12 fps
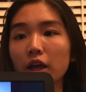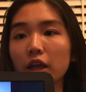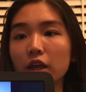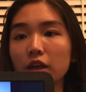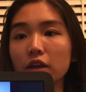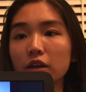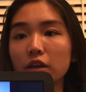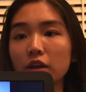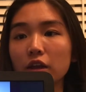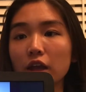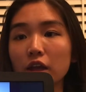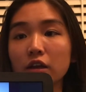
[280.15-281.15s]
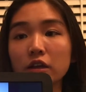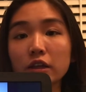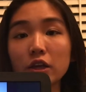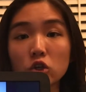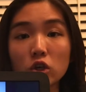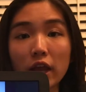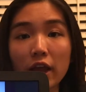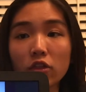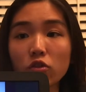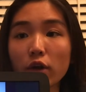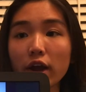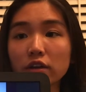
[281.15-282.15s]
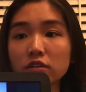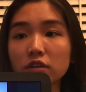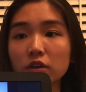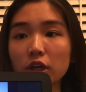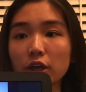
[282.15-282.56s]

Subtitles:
In inhalation anthrax,